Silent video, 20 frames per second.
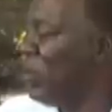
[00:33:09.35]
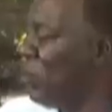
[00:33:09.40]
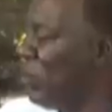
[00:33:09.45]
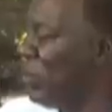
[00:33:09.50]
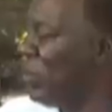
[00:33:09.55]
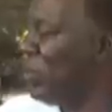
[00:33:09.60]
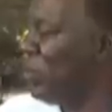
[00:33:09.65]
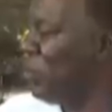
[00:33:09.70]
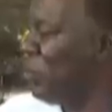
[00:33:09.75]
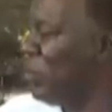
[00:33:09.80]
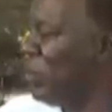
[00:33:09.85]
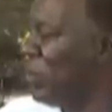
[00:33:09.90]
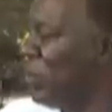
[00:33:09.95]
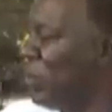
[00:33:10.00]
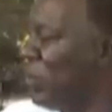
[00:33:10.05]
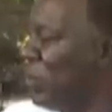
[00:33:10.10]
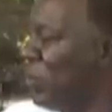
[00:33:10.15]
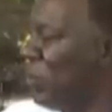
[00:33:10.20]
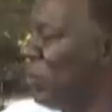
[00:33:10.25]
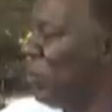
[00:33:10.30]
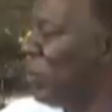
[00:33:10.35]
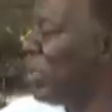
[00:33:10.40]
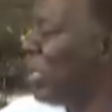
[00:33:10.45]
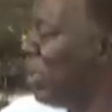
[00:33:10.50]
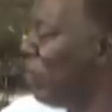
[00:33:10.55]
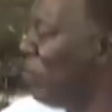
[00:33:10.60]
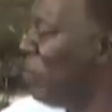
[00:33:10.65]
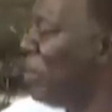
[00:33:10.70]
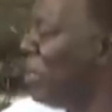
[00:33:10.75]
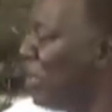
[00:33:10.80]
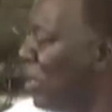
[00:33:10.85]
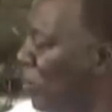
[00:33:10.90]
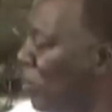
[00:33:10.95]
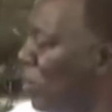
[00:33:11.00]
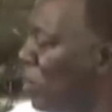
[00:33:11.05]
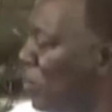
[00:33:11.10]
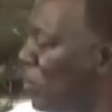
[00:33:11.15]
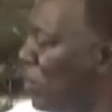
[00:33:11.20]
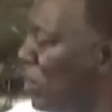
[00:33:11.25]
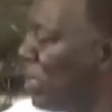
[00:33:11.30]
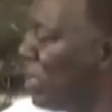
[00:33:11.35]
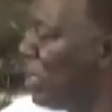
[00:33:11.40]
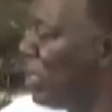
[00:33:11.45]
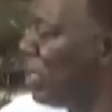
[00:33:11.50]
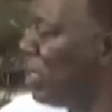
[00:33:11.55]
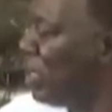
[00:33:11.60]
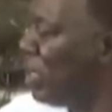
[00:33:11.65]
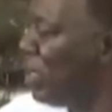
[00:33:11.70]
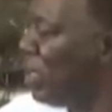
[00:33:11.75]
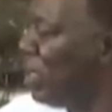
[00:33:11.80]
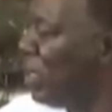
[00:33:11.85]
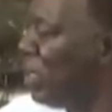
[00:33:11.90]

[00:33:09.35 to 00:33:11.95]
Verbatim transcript: he was the person who gave me the opportunity.